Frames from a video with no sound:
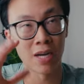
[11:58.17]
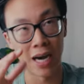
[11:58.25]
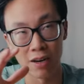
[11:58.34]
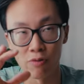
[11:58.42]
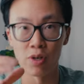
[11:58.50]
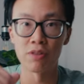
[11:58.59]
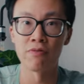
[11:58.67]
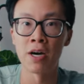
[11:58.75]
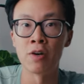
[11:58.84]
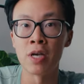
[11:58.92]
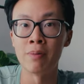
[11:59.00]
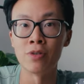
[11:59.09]
kind of what the
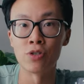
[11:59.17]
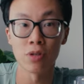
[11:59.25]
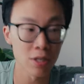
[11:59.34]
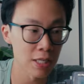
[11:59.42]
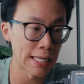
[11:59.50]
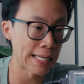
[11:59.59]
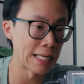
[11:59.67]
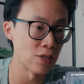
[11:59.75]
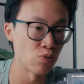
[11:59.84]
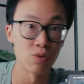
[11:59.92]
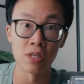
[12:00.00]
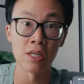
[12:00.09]
final image looks like
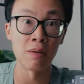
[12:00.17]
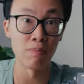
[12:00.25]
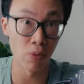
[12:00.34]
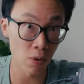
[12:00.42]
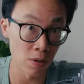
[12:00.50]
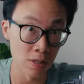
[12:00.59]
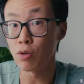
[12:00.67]
is really important.